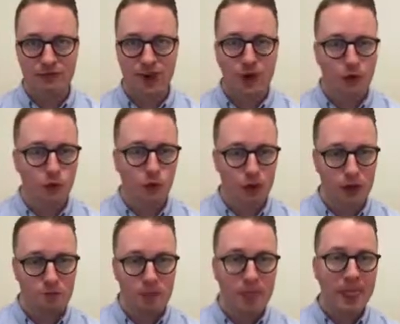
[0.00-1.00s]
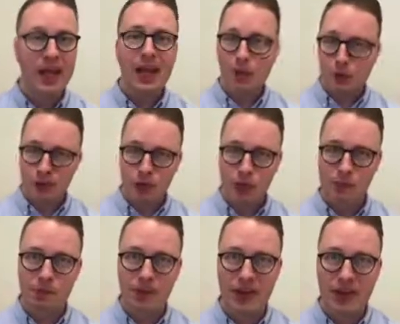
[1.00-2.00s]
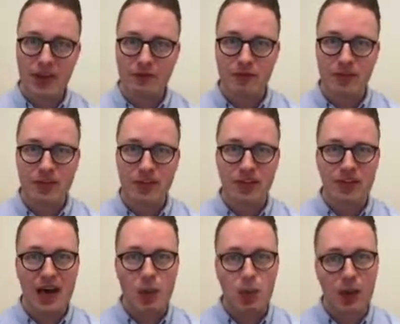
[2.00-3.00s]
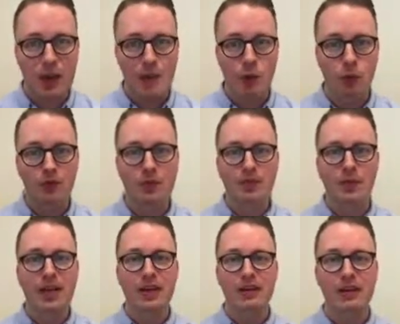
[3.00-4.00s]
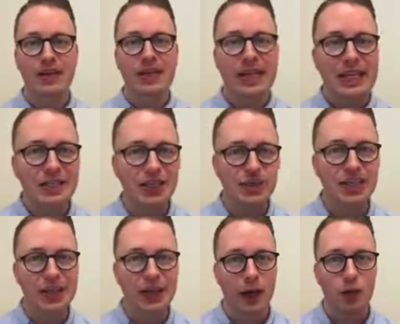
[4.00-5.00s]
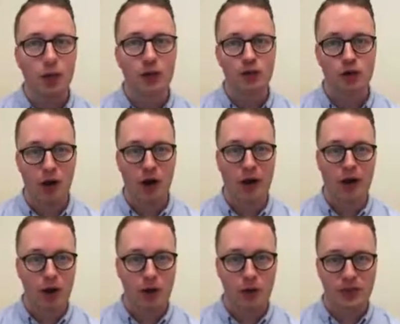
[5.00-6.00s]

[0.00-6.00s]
file for you. And we're still going to provide that information in that way, but we've just made it a little easier to get where you're trying to go.